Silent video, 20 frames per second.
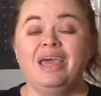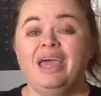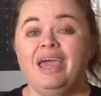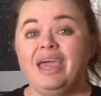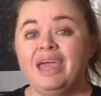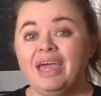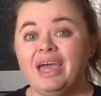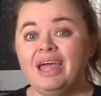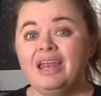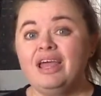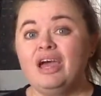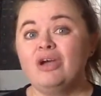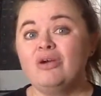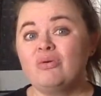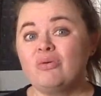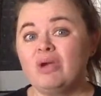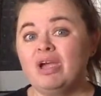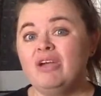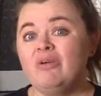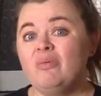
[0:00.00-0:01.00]
and a
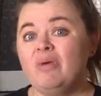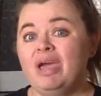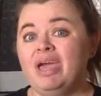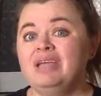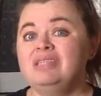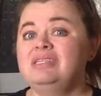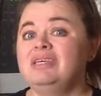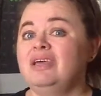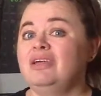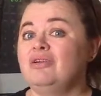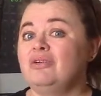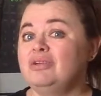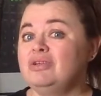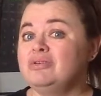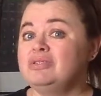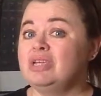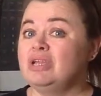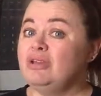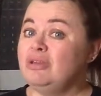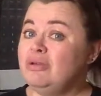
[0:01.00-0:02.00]
great way to
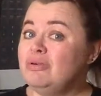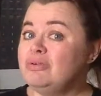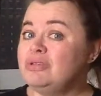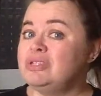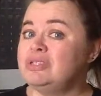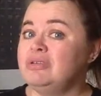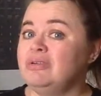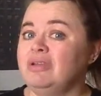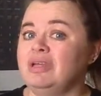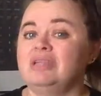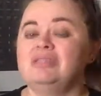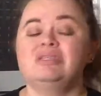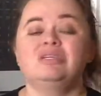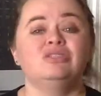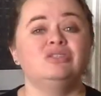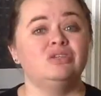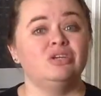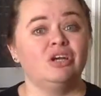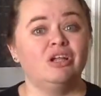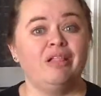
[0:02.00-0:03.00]
introduce a new student
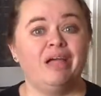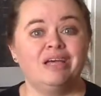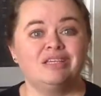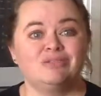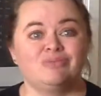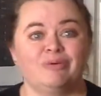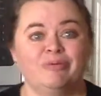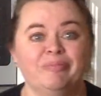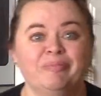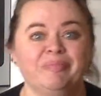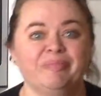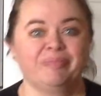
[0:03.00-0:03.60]
to your classroom.